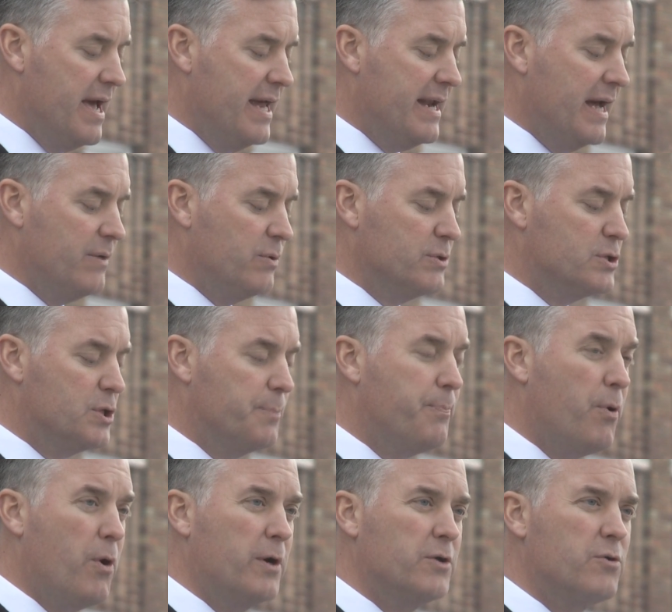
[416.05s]
and I will
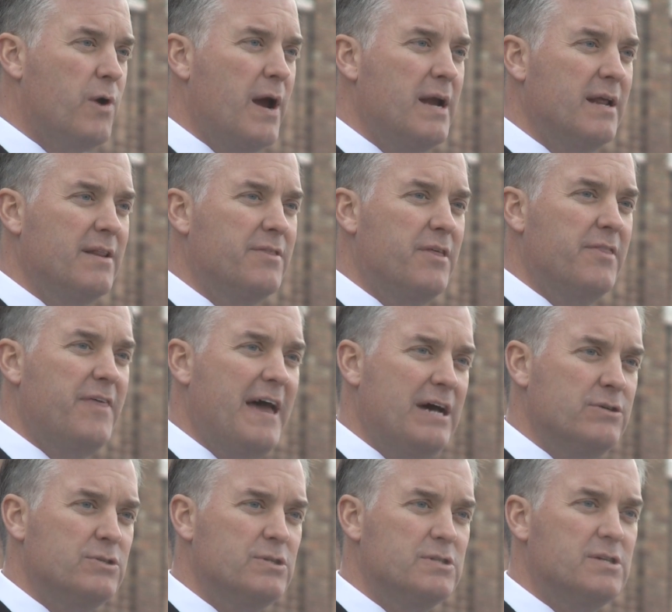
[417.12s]
support creating
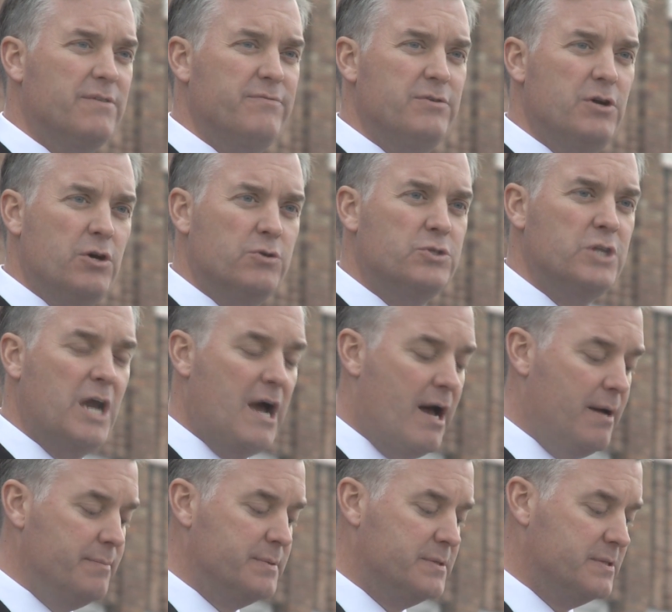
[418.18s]
thousands of new
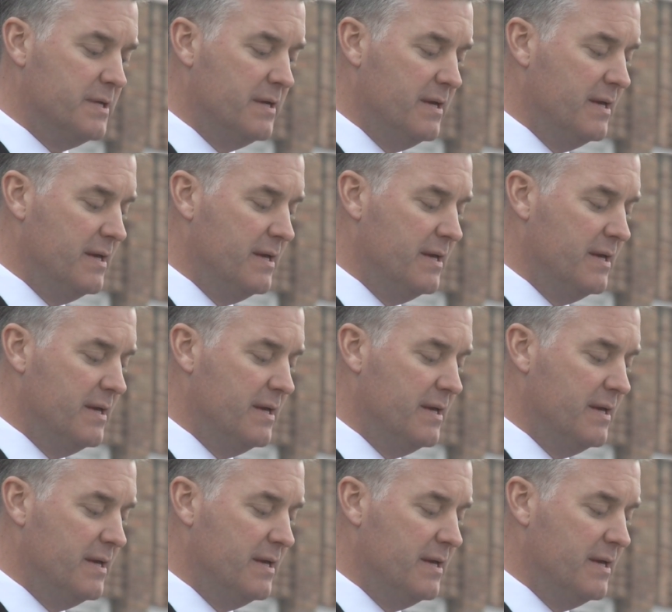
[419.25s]
jobs